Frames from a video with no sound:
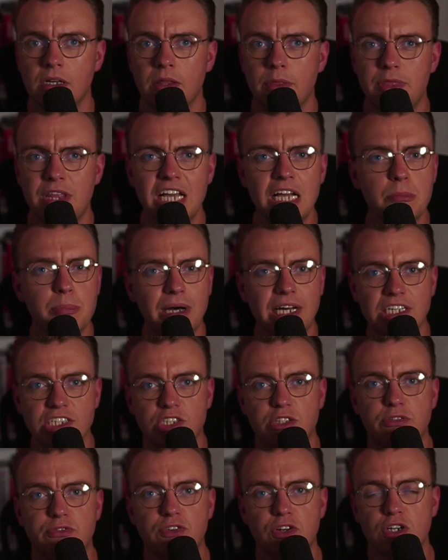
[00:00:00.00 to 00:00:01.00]
Think back
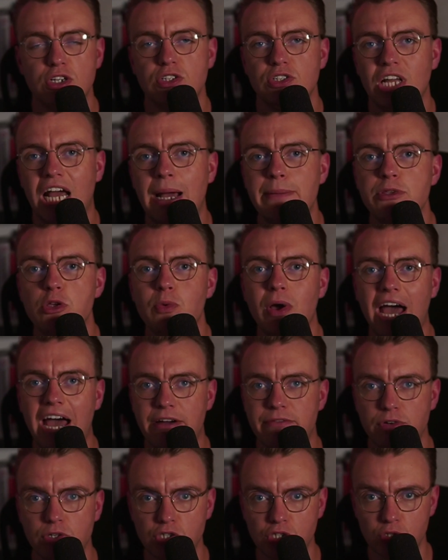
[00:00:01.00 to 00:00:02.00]
to the first time you
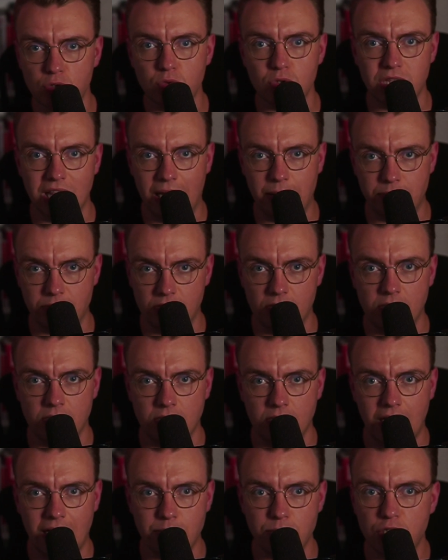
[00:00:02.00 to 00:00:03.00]
ever used Lambda.
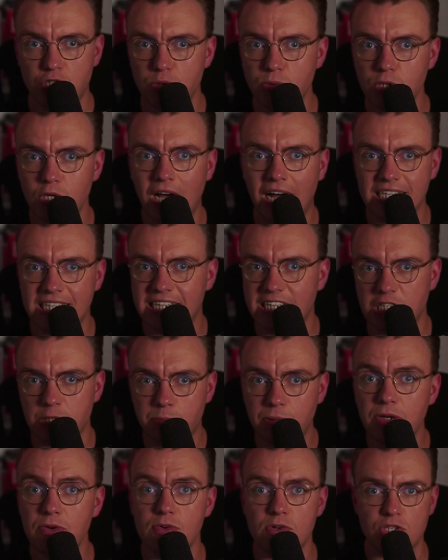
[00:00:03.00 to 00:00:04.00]
I'm sure you had an
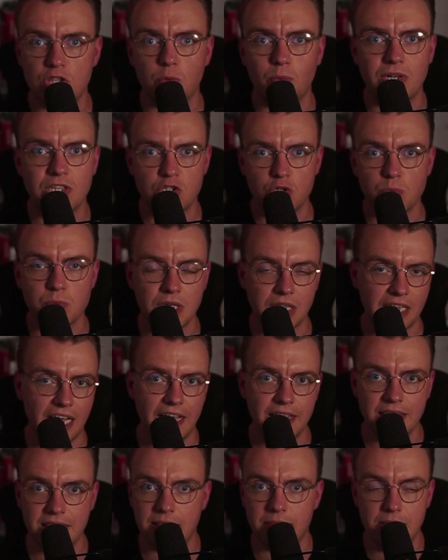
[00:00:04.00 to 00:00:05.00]
experience that went something
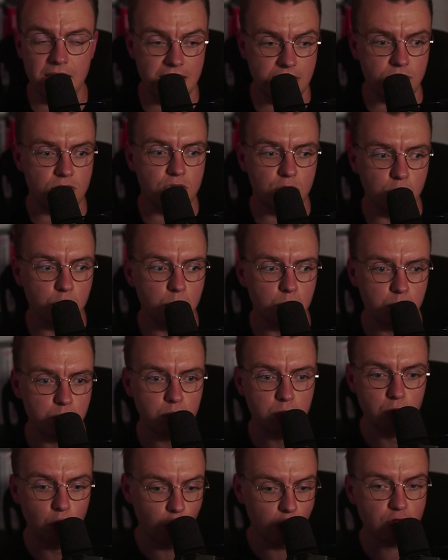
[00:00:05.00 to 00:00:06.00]
like this. You
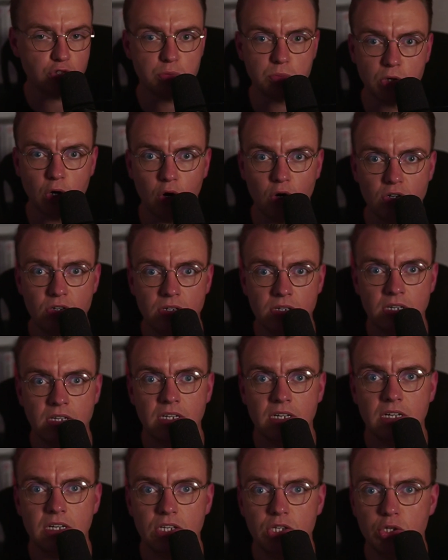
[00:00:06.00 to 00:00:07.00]
wrote some code,
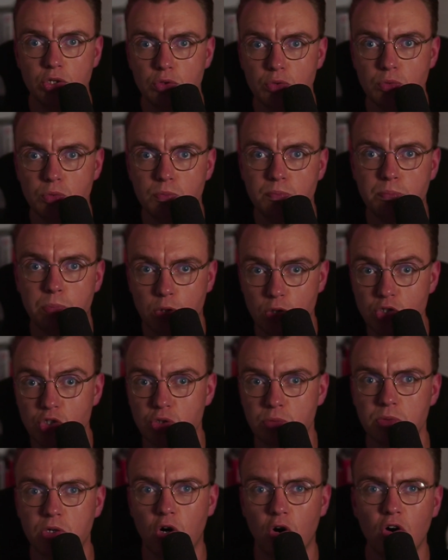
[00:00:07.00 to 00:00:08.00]
you pushed
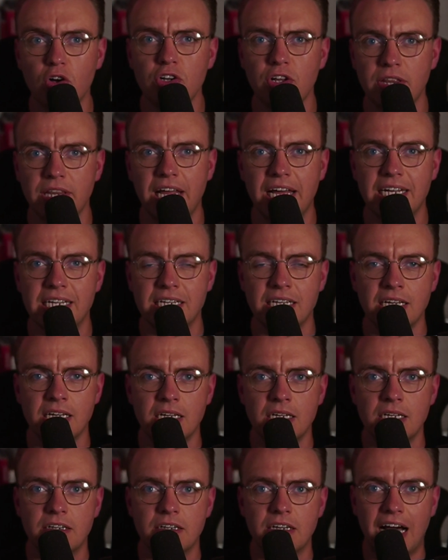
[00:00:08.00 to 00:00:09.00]
some code, and then
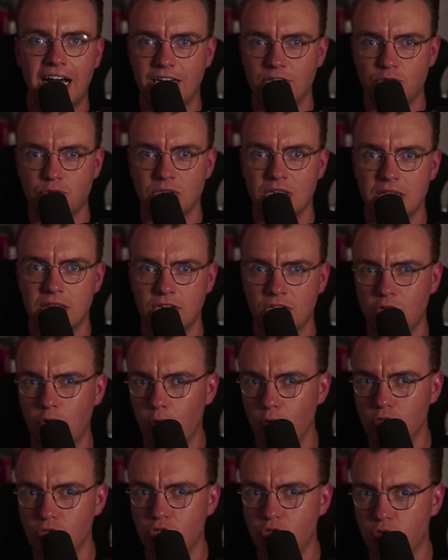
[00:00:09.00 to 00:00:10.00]
actually the
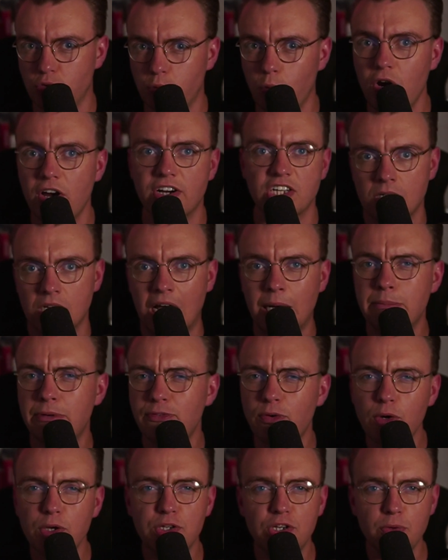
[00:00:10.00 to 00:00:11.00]
code just worked. And
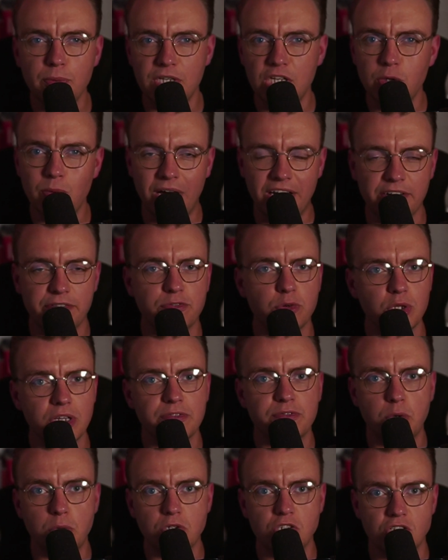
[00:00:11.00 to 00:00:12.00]
before you knew it, you had a fully
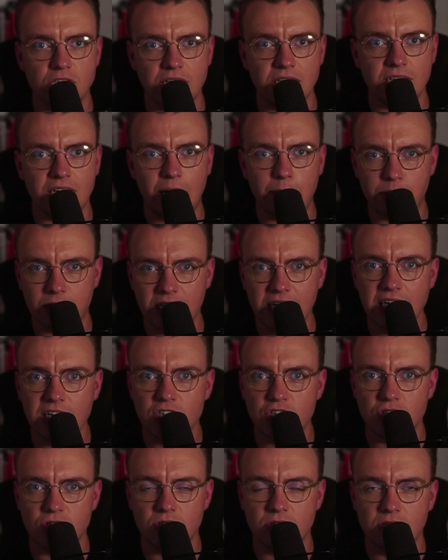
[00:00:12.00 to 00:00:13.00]
functioning
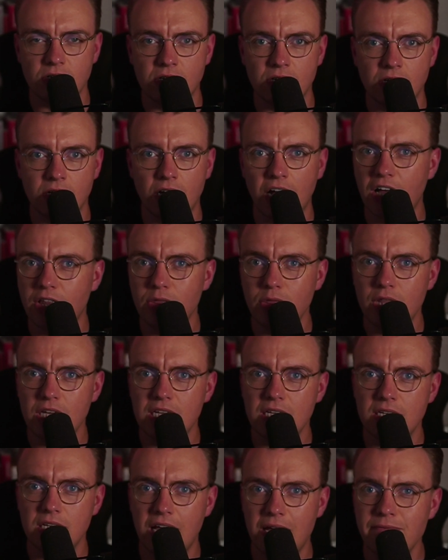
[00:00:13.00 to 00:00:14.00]
application. And
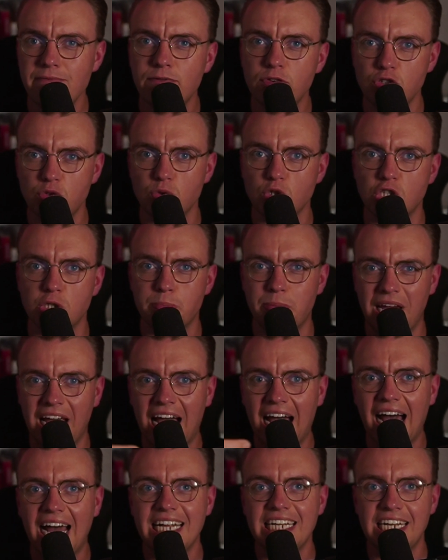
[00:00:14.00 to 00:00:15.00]
the infrastructure
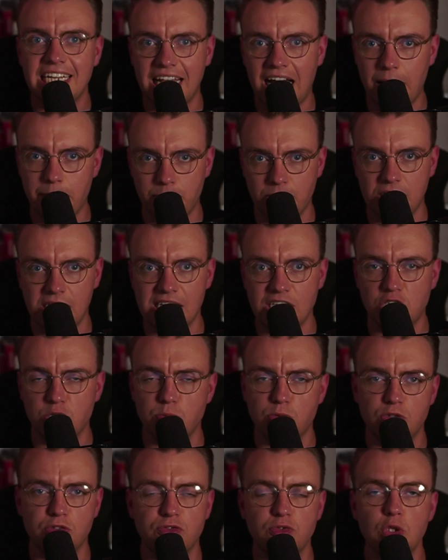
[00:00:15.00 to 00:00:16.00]
behind that application
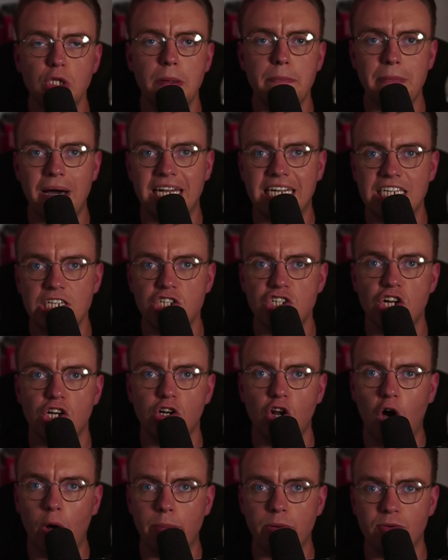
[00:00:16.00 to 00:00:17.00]
was fully managed
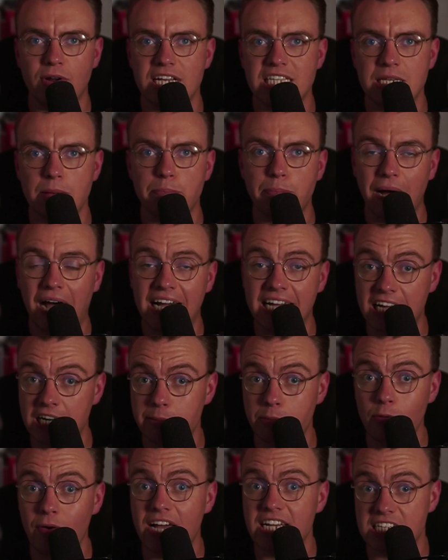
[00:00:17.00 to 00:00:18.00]
and operated by
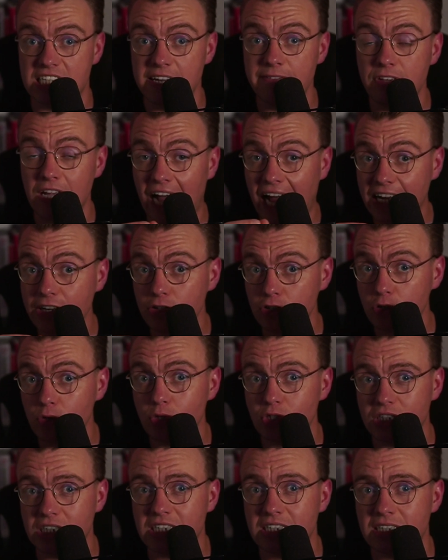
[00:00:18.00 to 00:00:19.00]
AWS. And if you hadn't
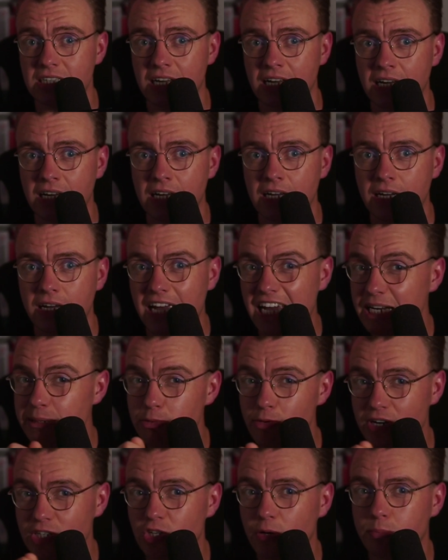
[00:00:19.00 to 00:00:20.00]
noticed,
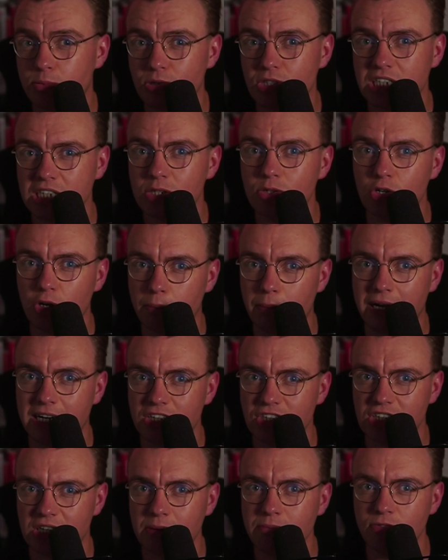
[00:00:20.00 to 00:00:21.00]
AWS are pretty good at
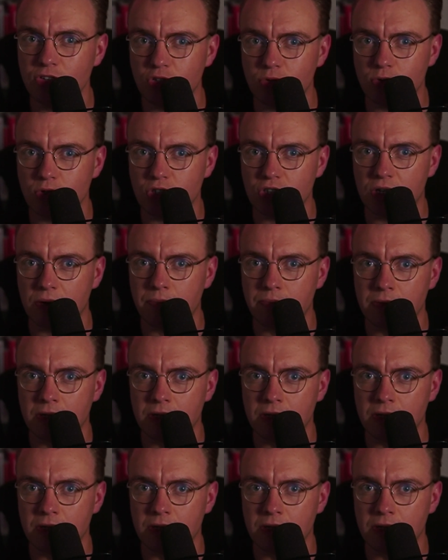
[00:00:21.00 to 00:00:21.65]
managing infrastructure.